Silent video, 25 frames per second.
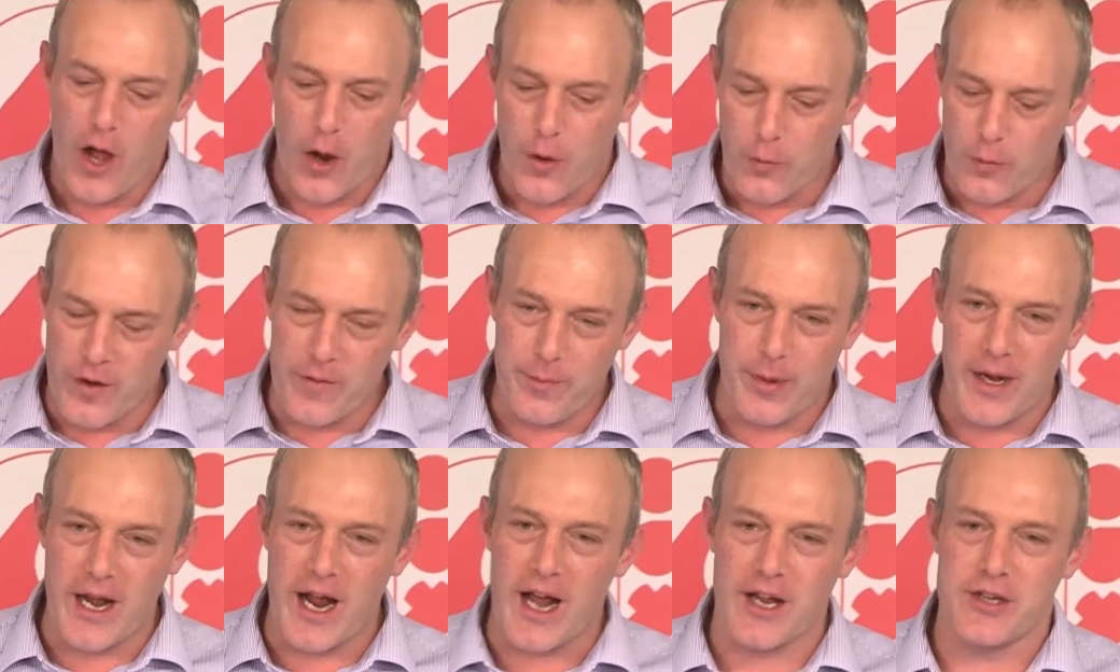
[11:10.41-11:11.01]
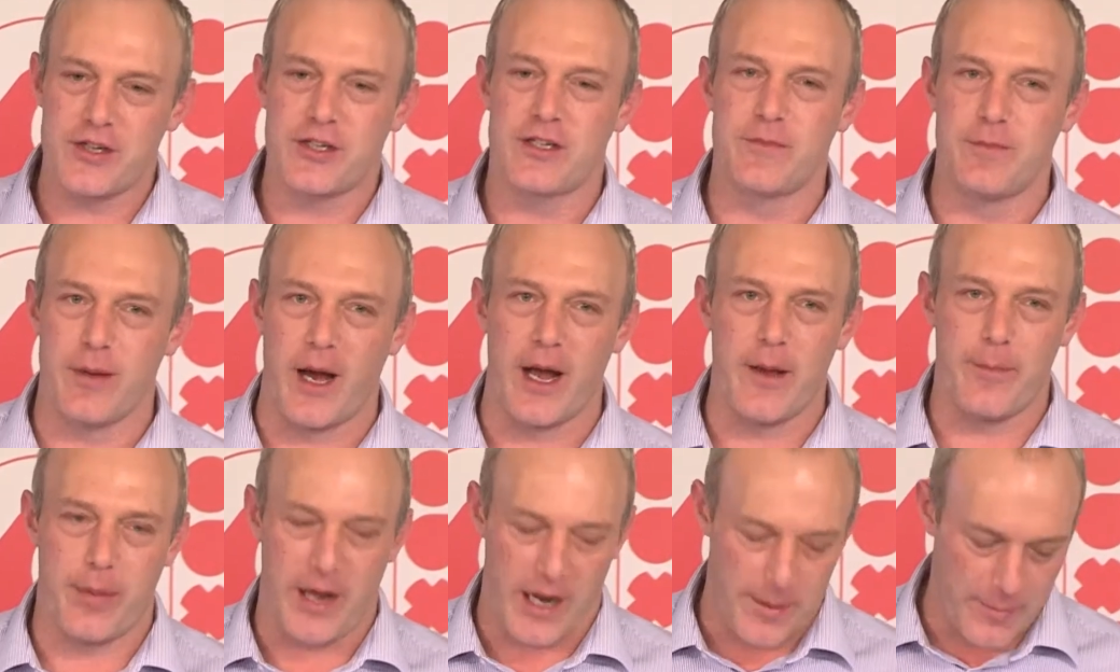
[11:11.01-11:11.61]
We've been asked
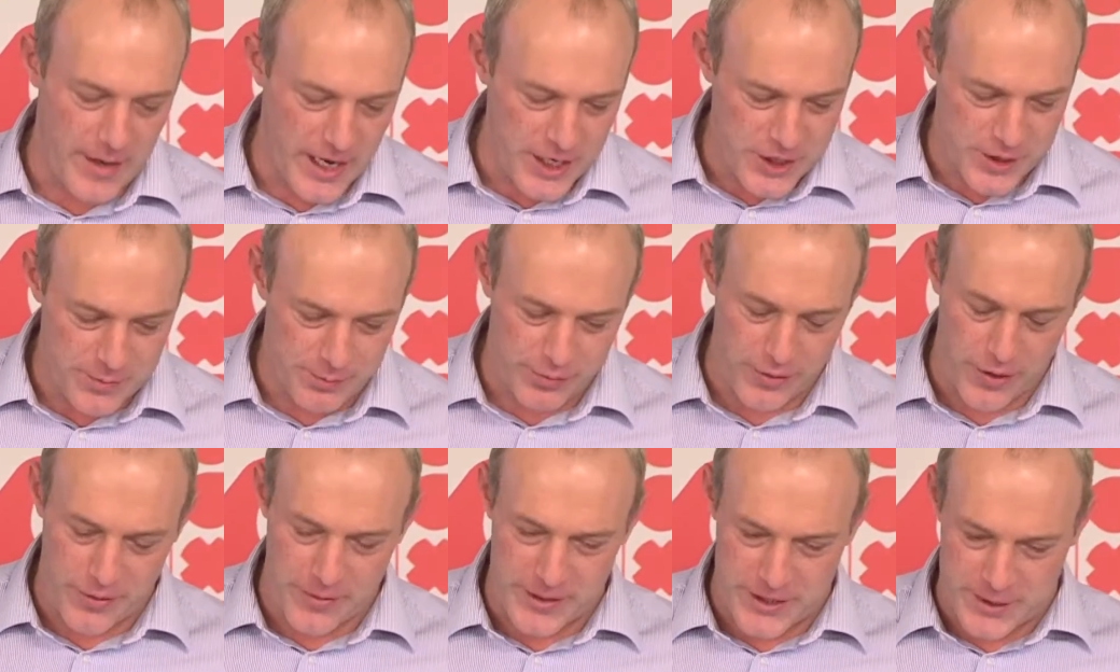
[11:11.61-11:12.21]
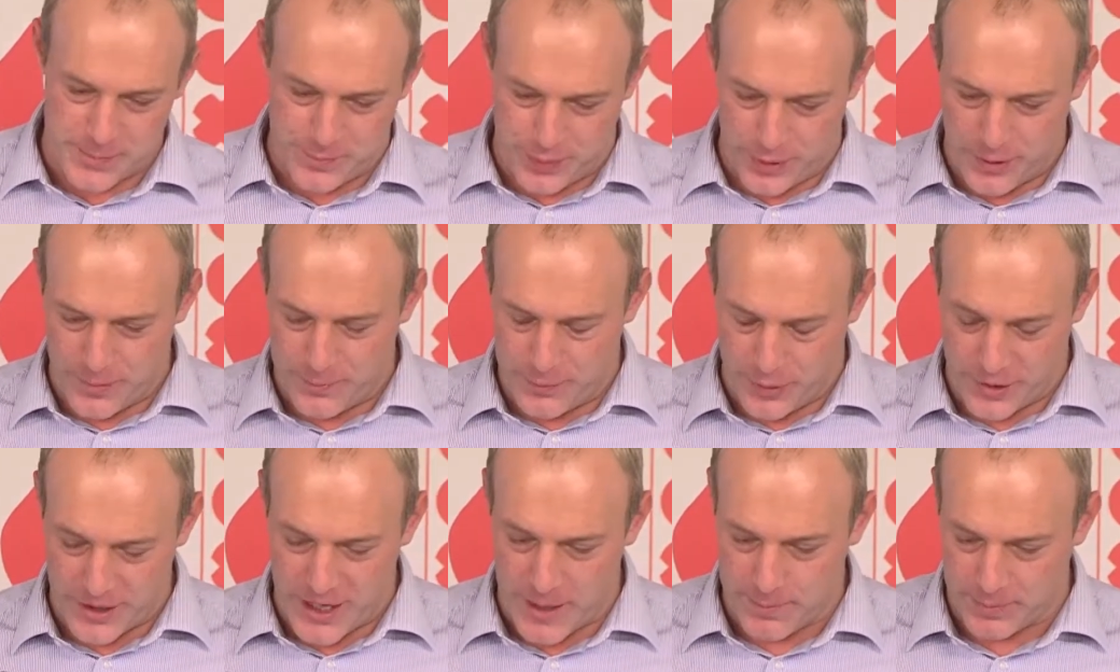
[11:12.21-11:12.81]
by major breweries to
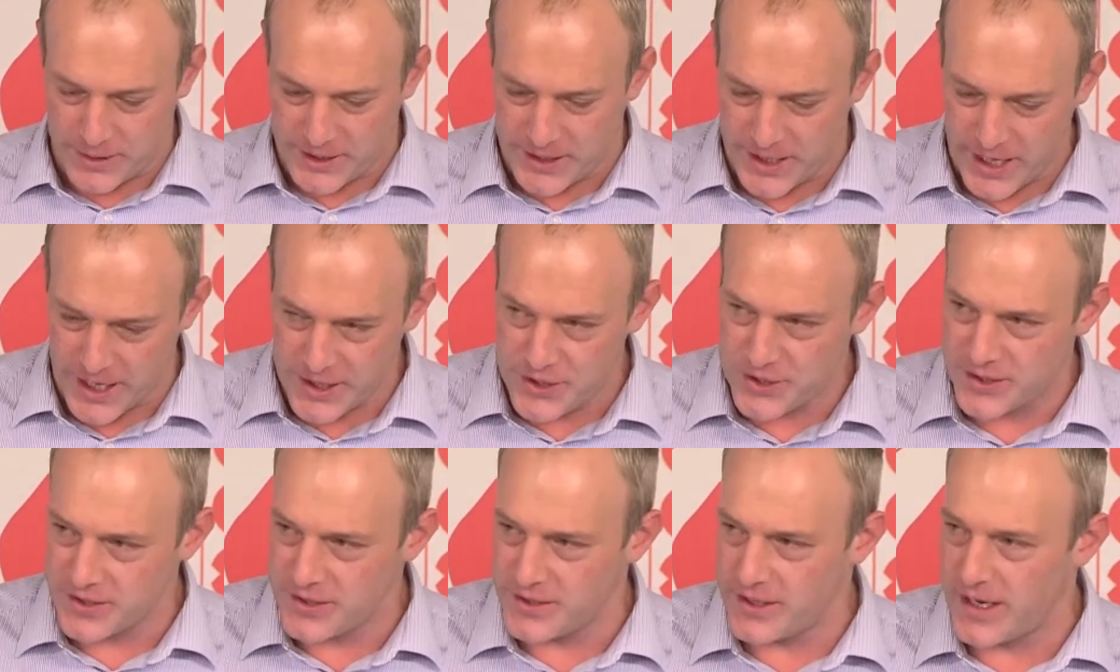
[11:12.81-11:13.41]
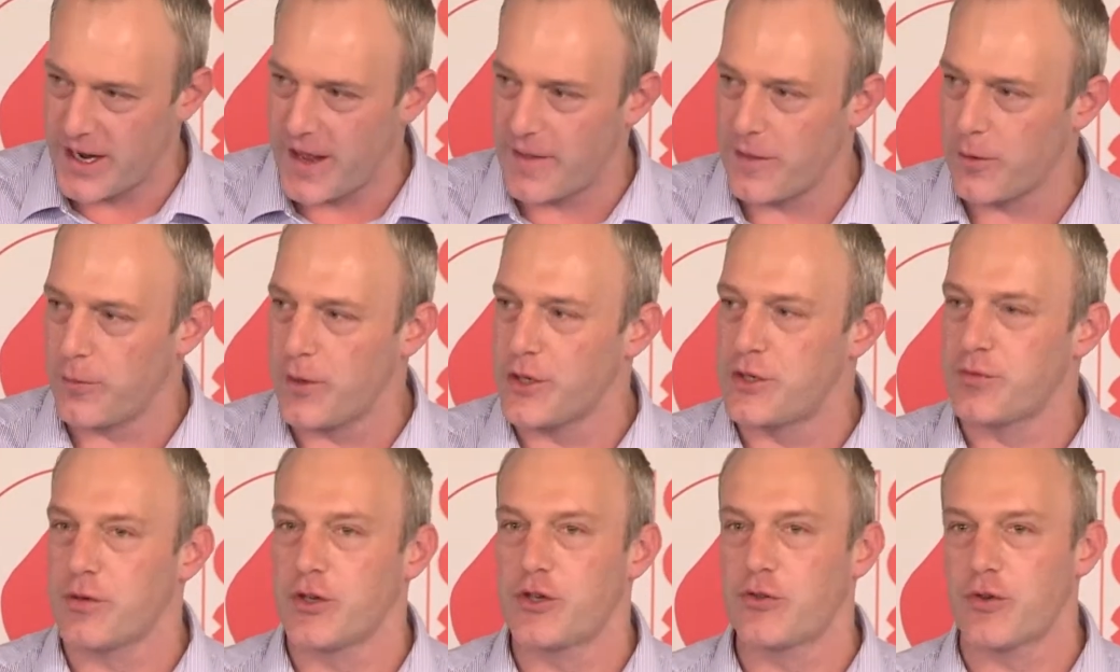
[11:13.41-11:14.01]
put an application together,
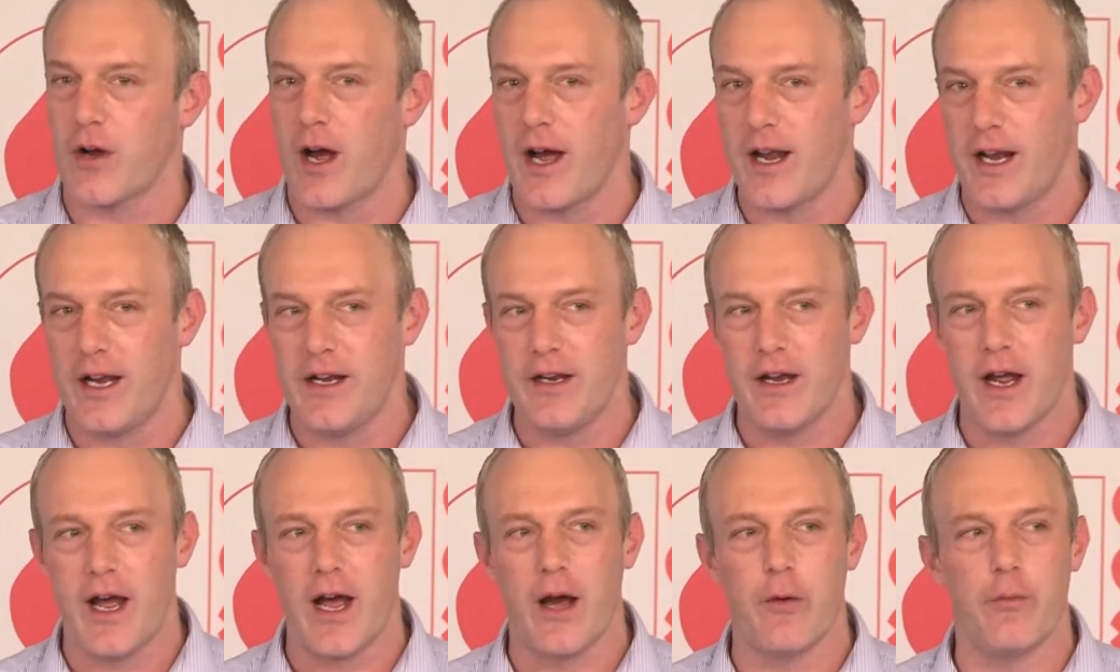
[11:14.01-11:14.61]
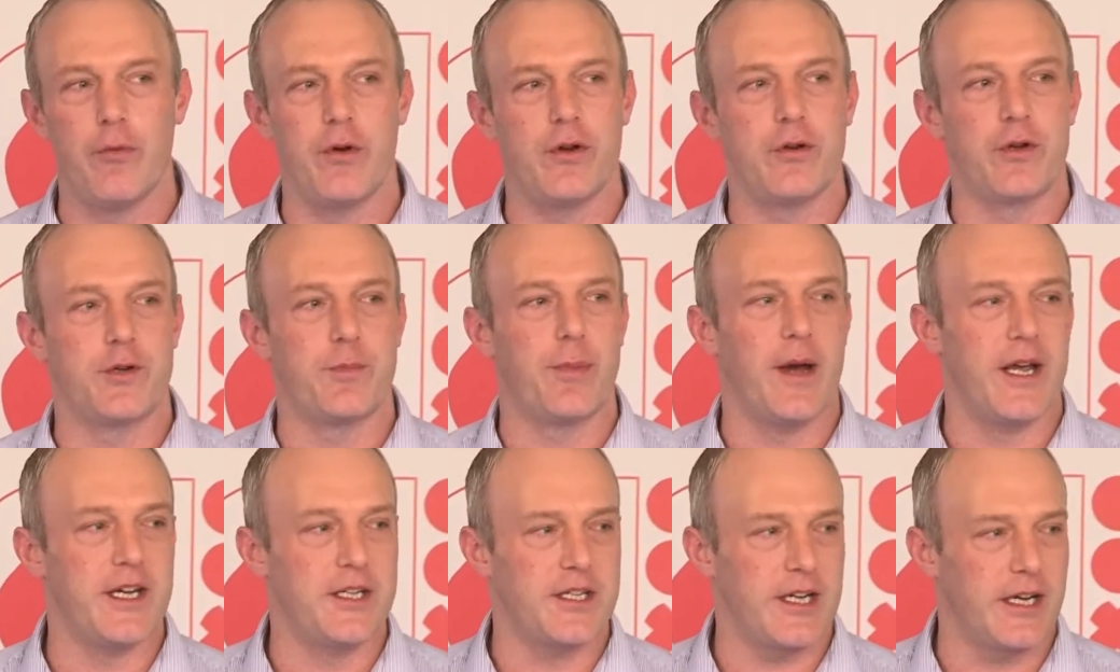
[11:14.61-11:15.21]
which we're trialling now, which
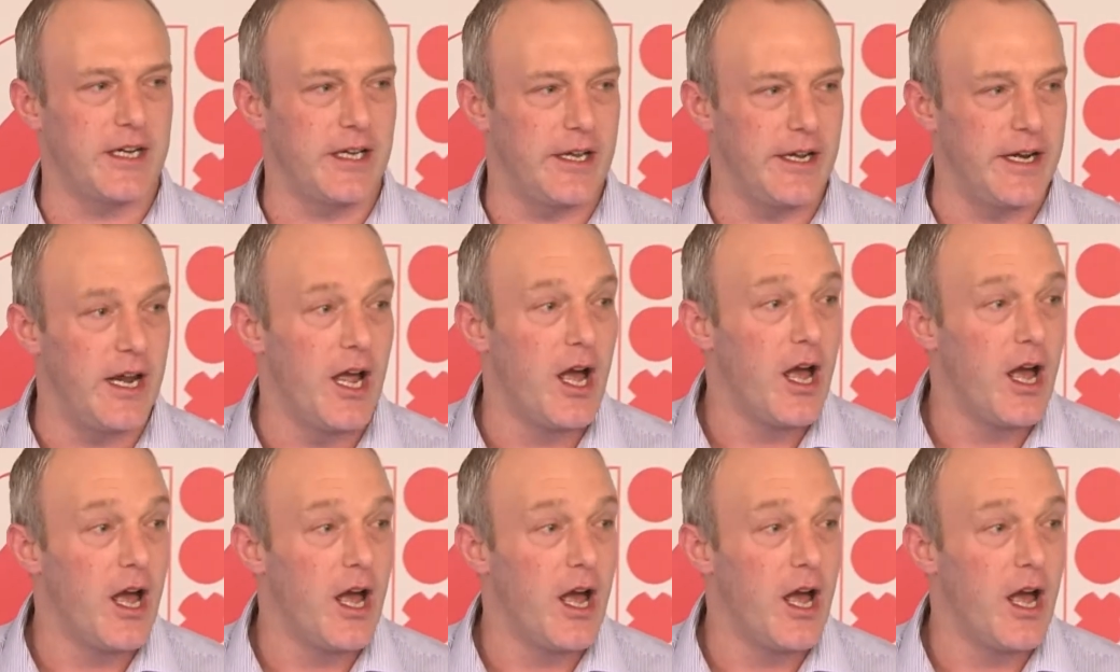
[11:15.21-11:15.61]
basically